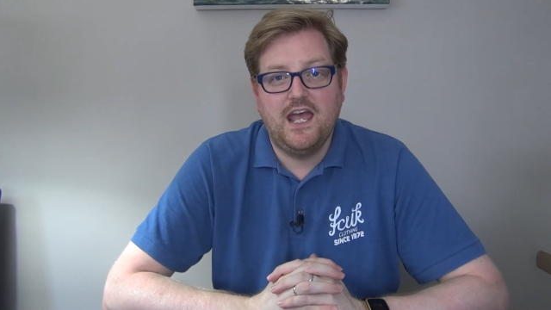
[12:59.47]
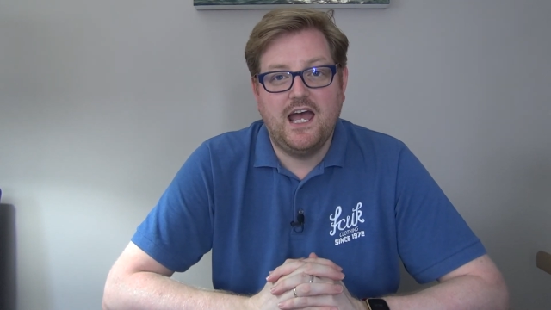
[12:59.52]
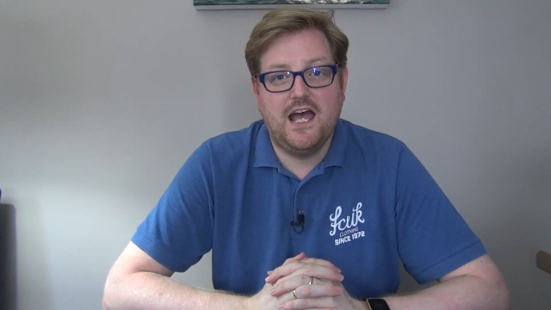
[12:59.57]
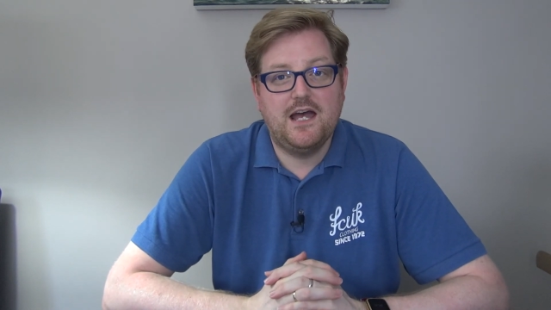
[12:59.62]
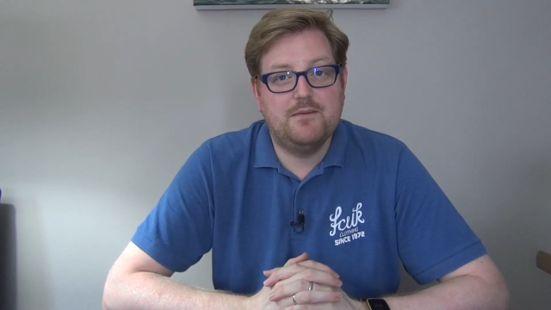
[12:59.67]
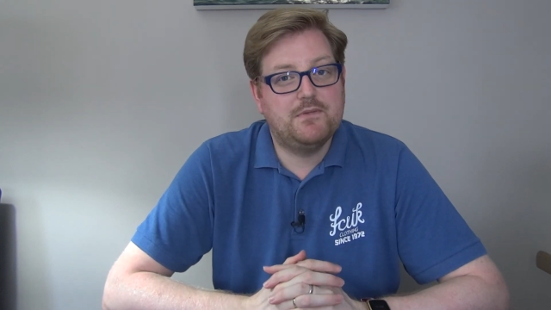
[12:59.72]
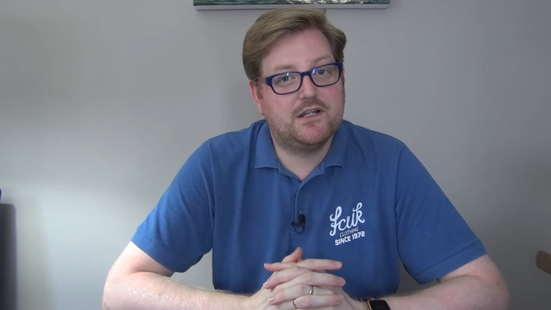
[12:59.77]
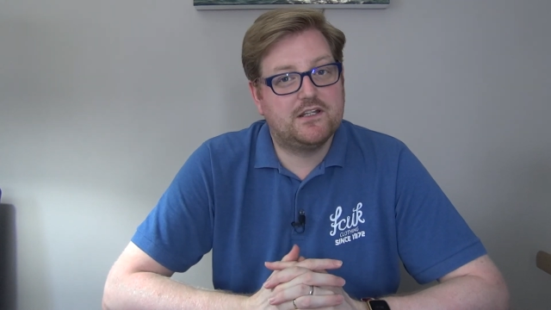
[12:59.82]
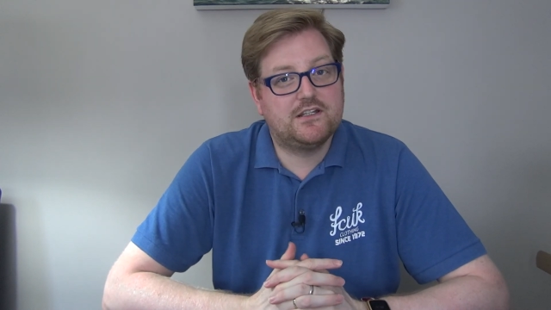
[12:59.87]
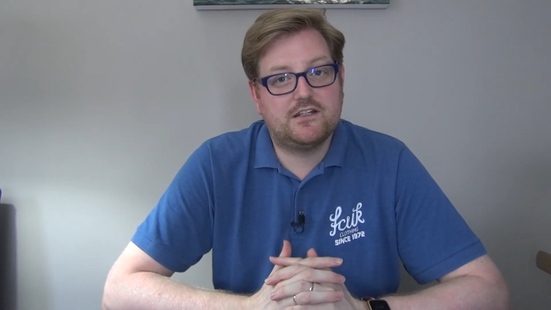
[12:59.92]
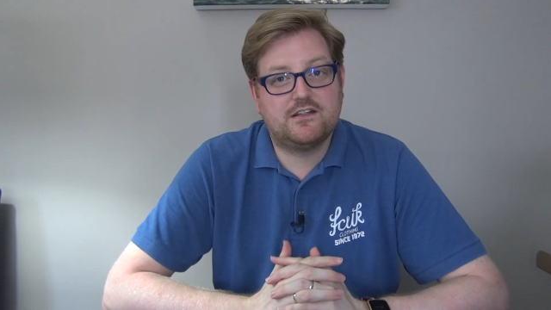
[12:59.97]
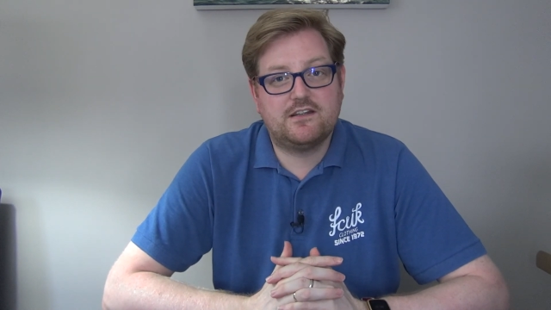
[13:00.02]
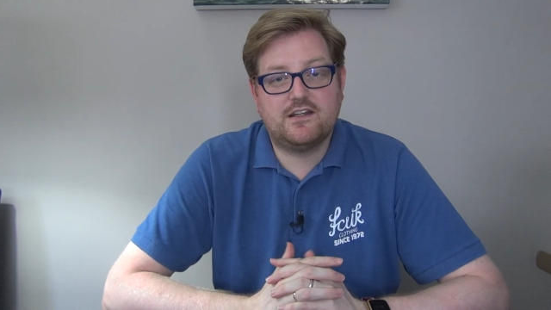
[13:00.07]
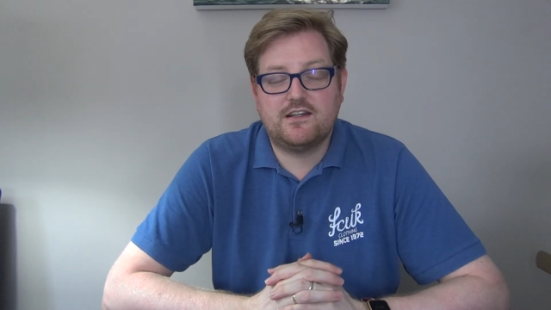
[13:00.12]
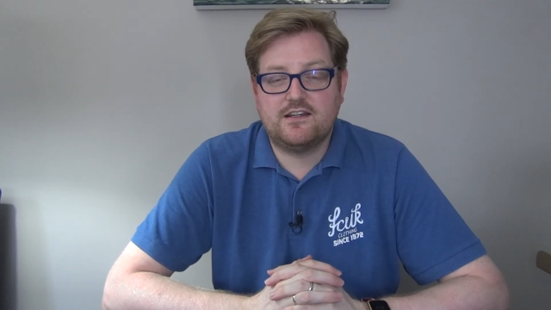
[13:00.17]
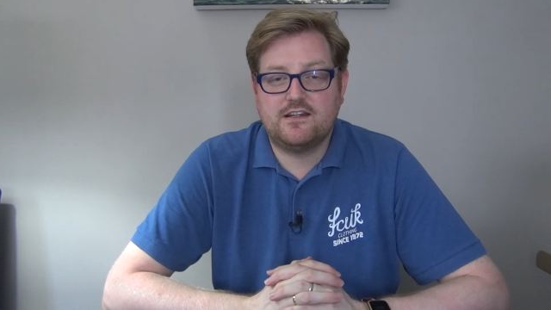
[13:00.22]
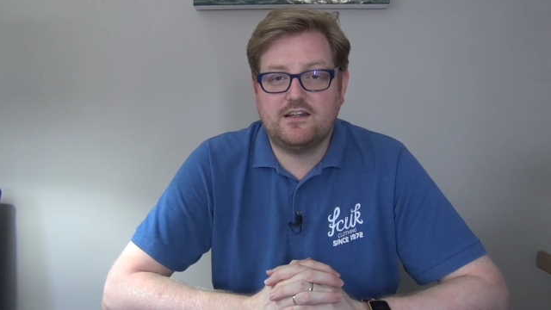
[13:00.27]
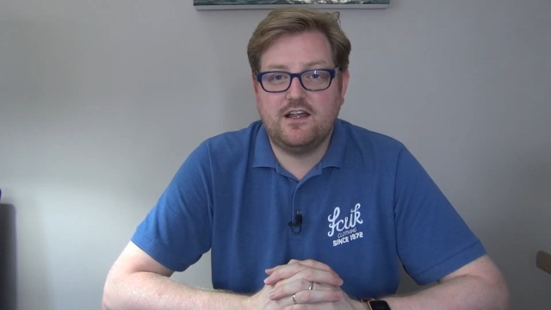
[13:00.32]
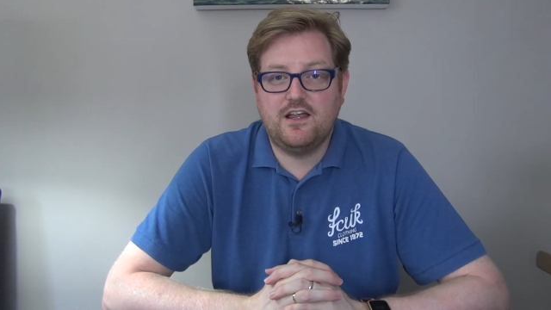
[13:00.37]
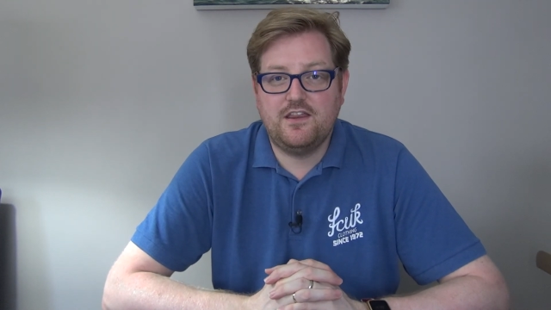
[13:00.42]
And
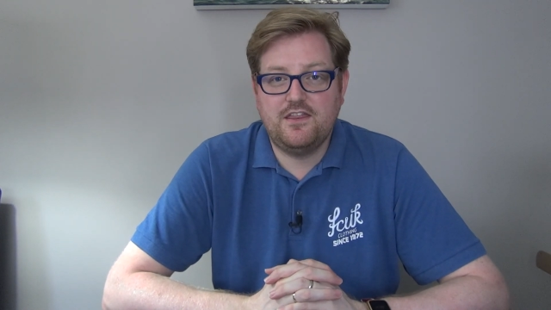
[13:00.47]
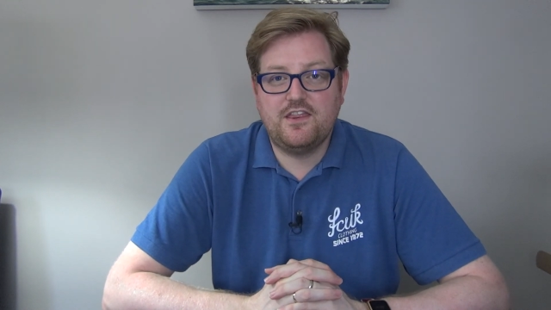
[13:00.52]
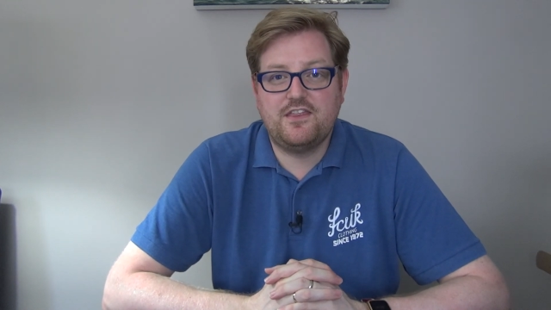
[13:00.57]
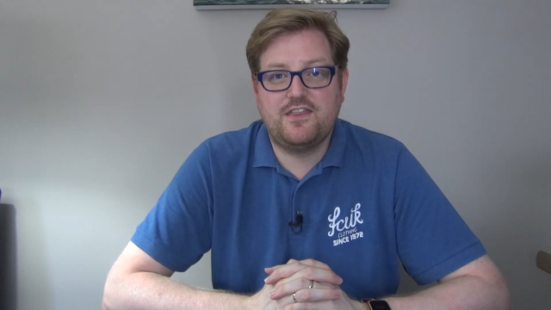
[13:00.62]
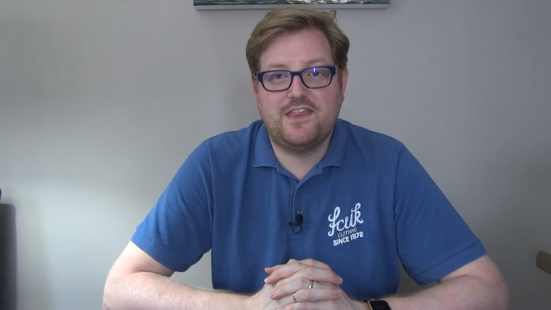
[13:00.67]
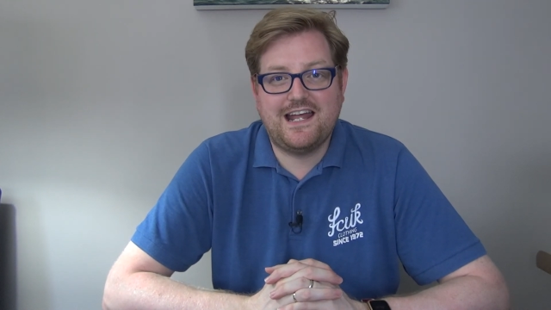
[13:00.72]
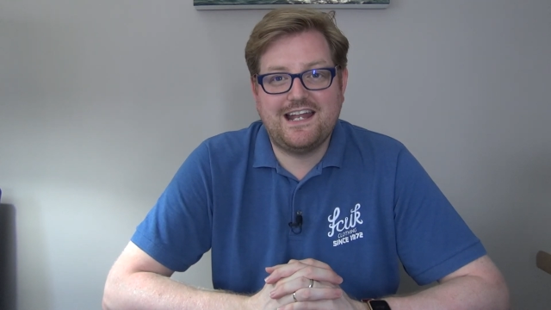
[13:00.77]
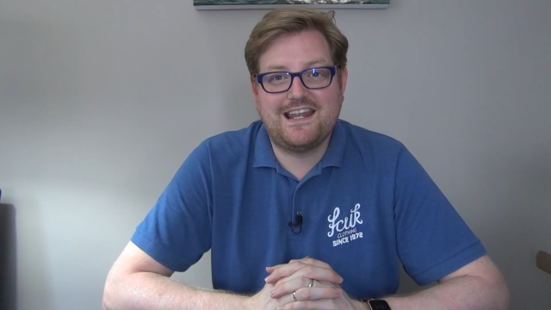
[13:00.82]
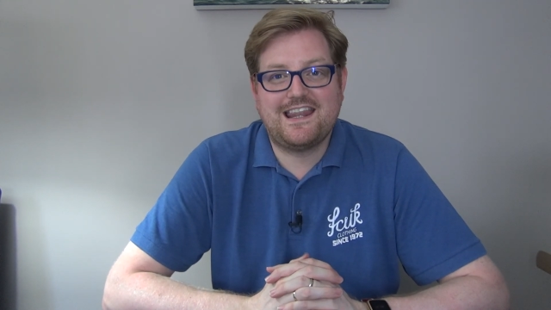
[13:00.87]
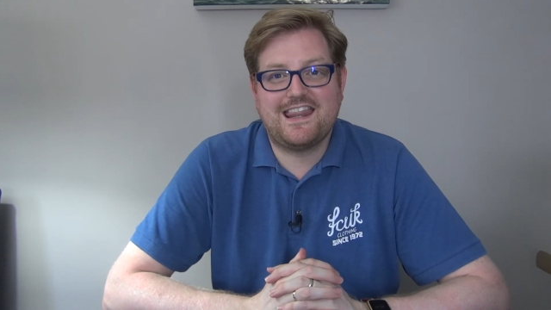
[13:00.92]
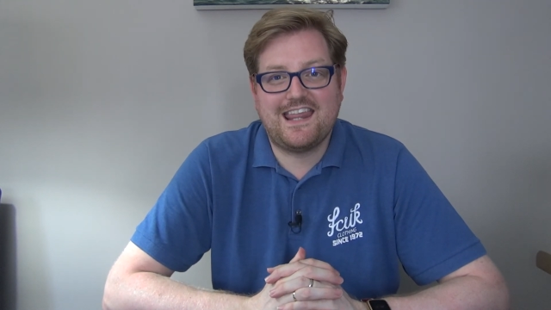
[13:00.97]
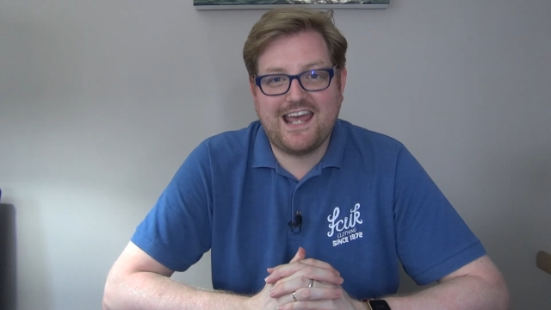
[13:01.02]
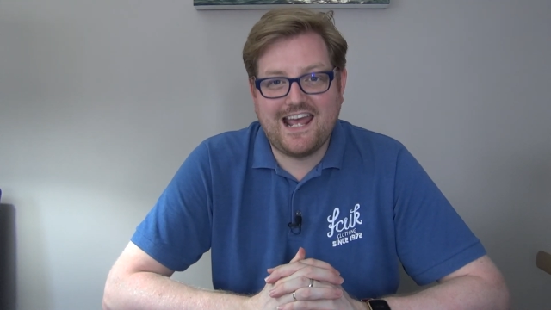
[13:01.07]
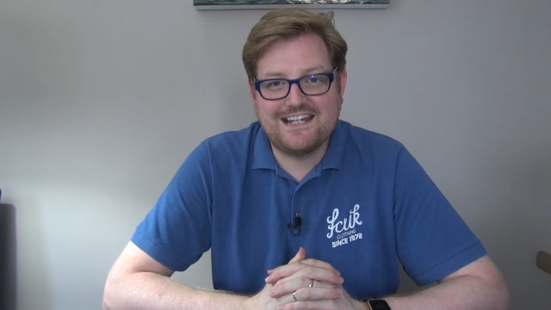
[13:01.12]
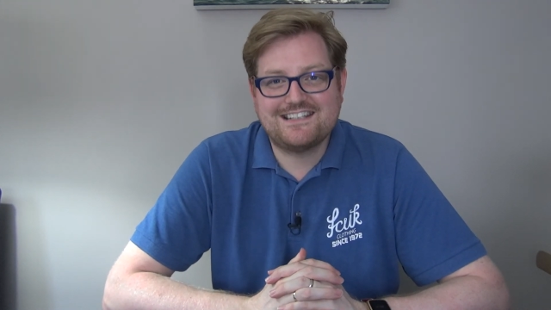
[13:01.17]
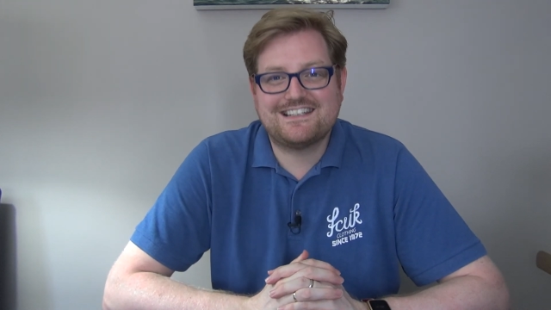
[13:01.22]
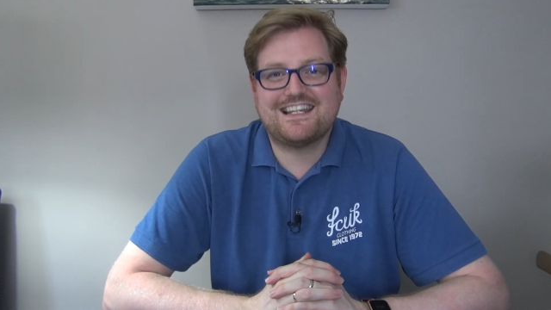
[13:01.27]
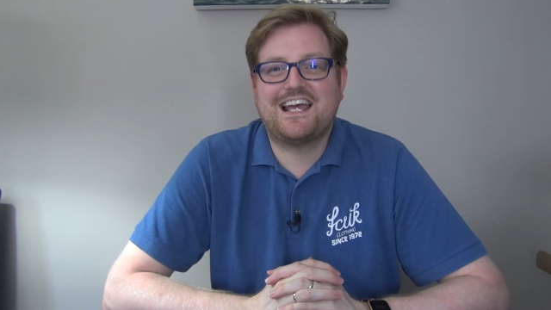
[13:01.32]
other than that,